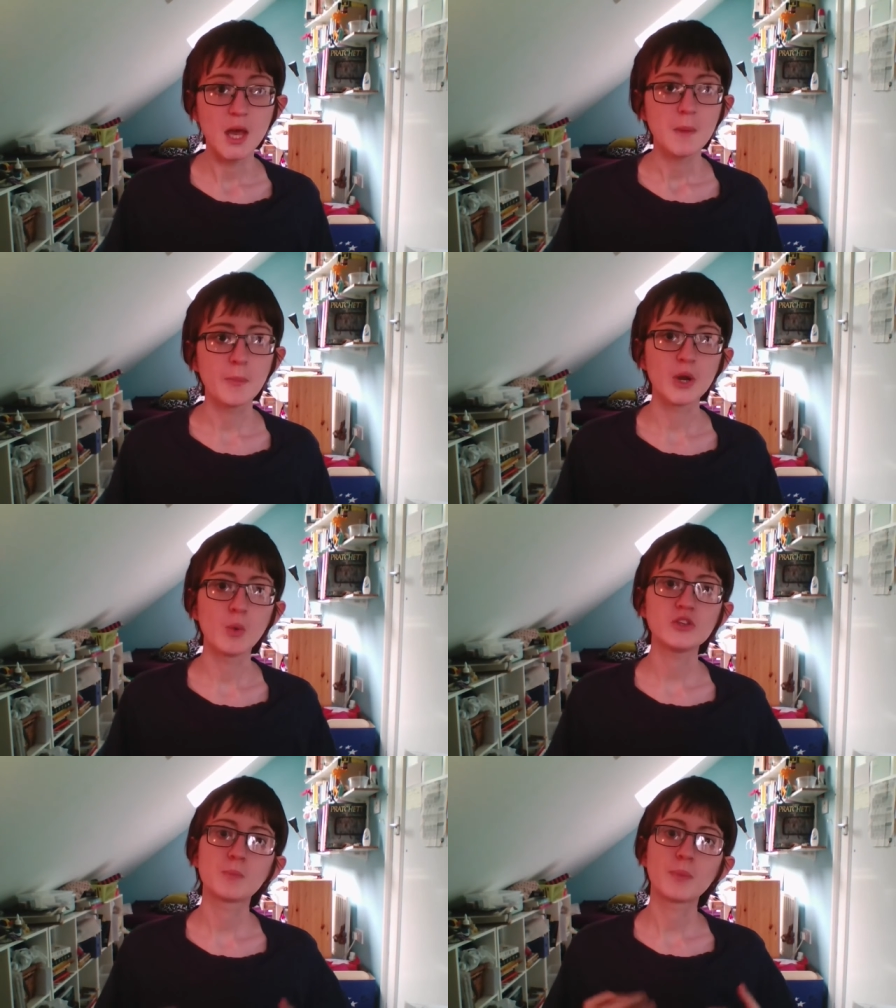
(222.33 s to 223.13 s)
but I want
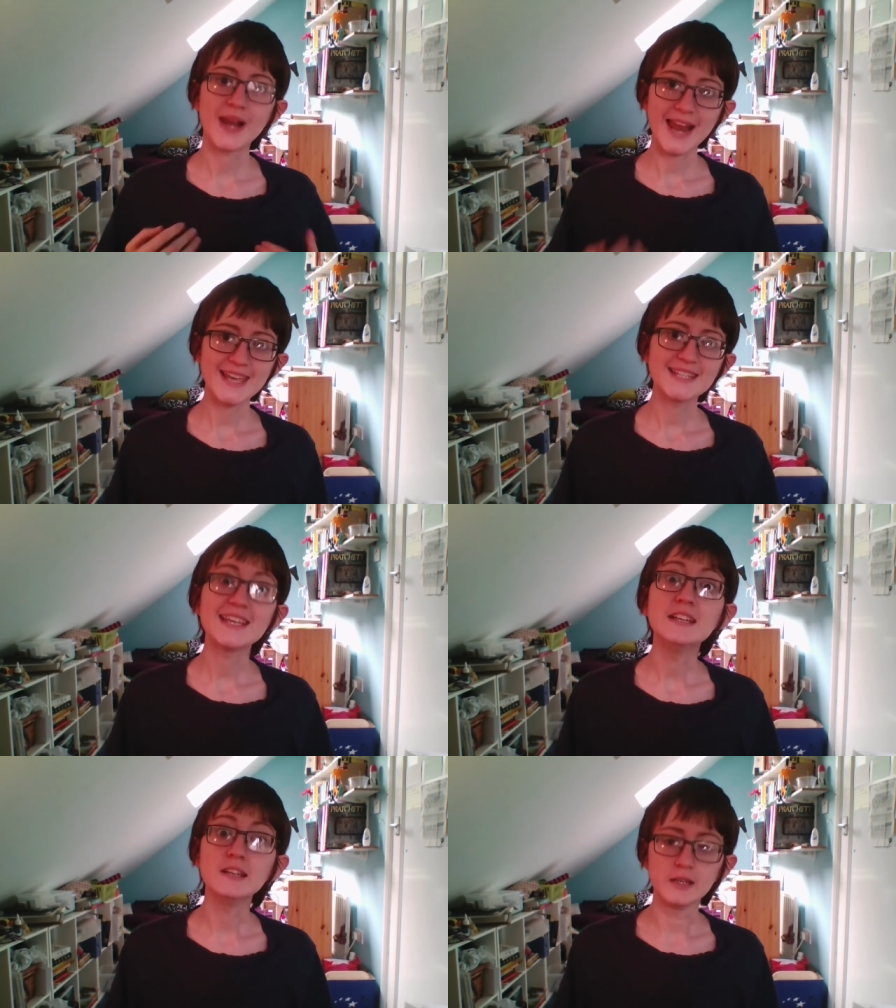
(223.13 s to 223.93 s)
you to play it
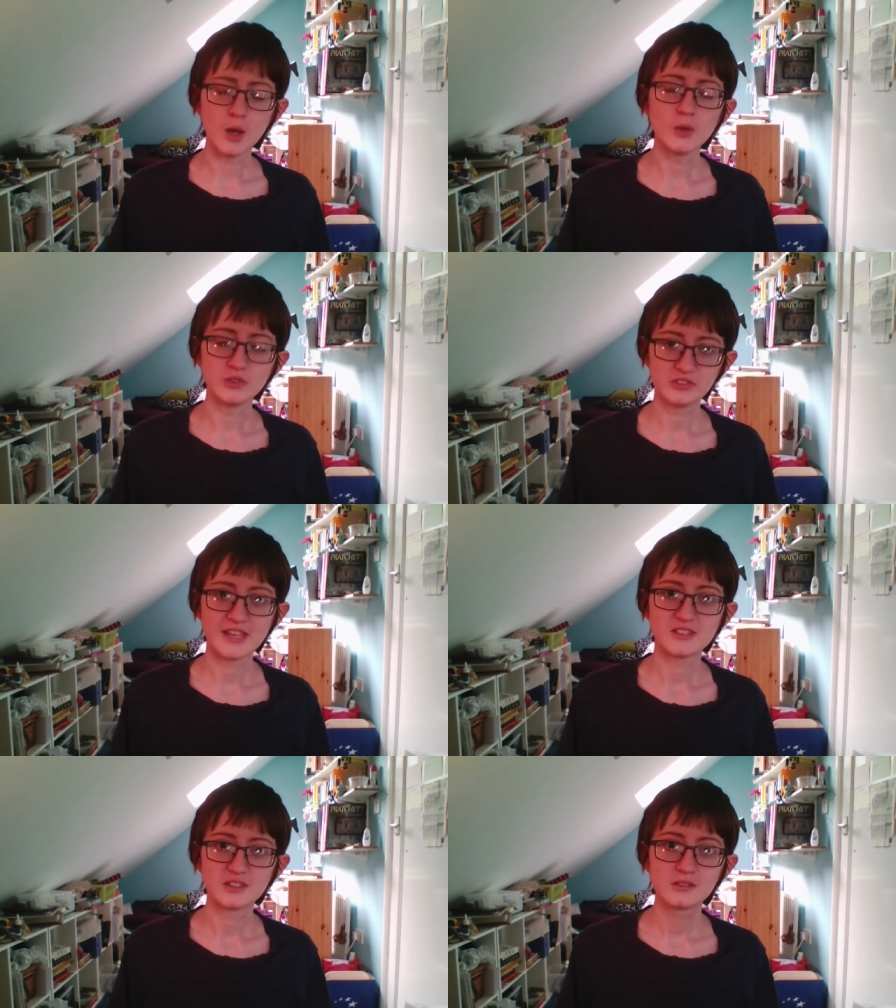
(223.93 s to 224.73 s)
in low
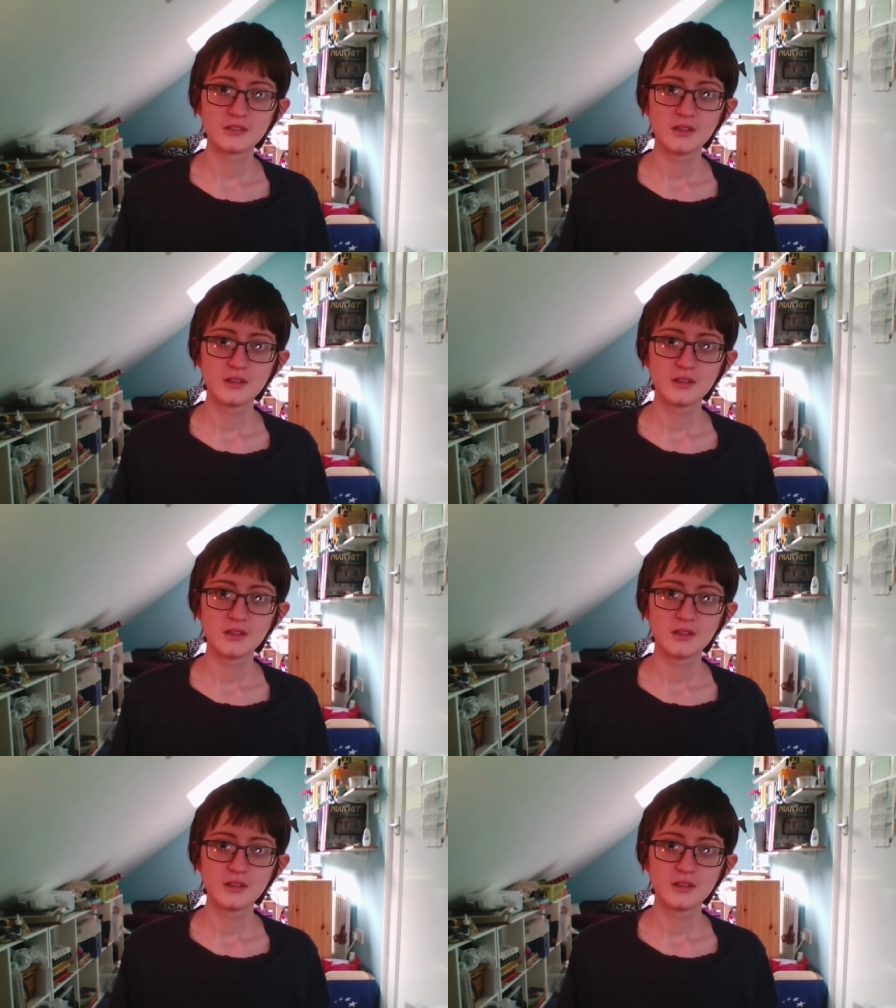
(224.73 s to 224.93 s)
status.